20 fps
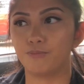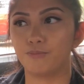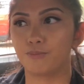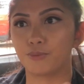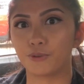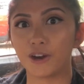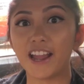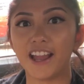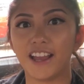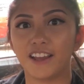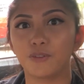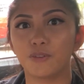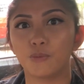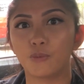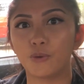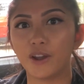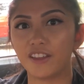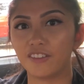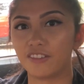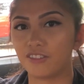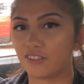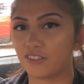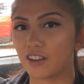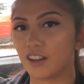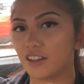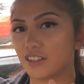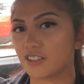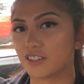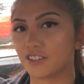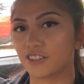bread with
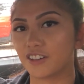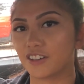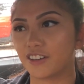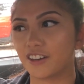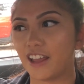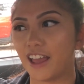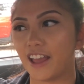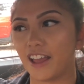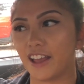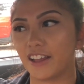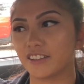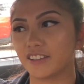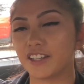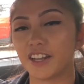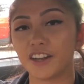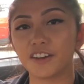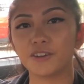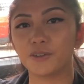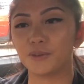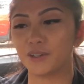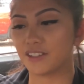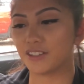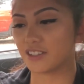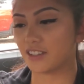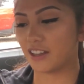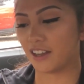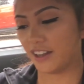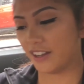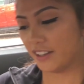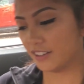custard and taro
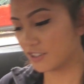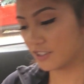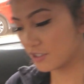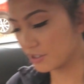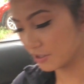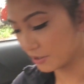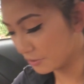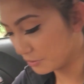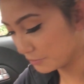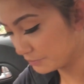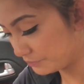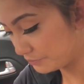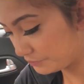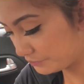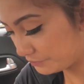inside. So